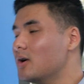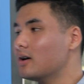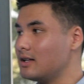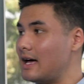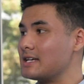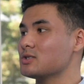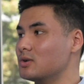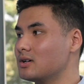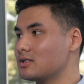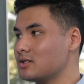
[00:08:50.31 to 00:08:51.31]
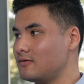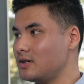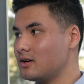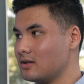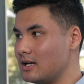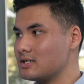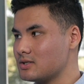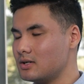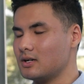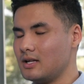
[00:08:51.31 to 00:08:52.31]
go on Glassdoor. So Glassdoor if you go on
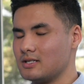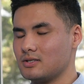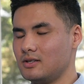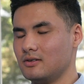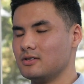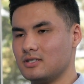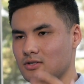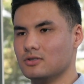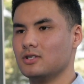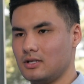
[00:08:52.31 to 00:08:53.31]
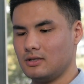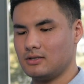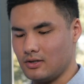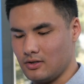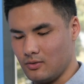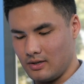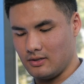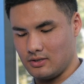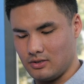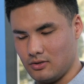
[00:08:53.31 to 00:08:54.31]
Glassdoor, Glassdoor, they'll just usually tell you what
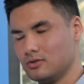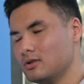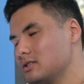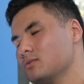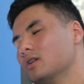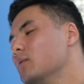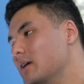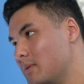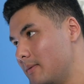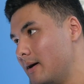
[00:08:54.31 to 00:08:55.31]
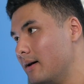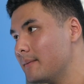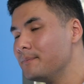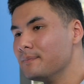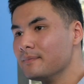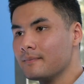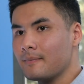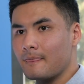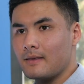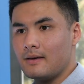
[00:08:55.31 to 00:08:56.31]
to do. So that's one way to prepare. Yeah.
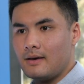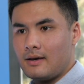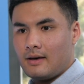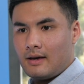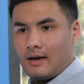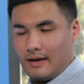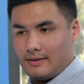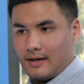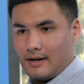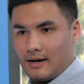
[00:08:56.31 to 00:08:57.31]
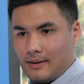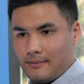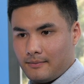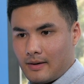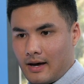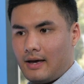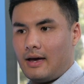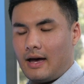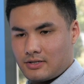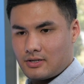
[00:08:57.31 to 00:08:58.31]
And then um, I
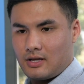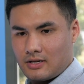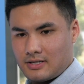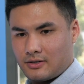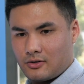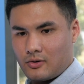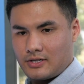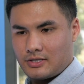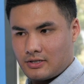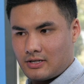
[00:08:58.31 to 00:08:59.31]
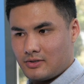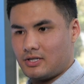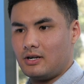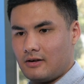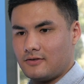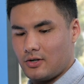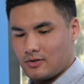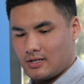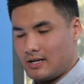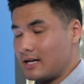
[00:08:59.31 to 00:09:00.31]
answered a lot of technical questions. I was good enough to go
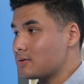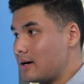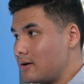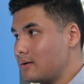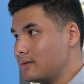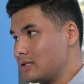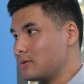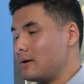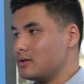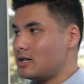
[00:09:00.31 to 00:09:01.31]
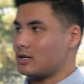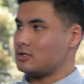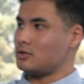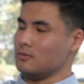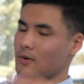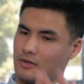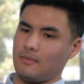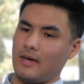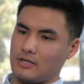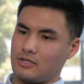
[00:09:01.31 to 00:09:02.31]
to the next round. That's when I would talk to both the
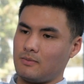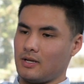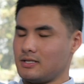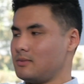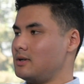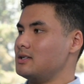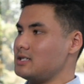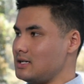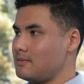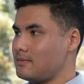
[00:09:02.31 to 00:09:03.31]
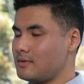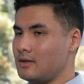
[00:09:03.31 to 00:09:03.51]
manager plus someone on the team.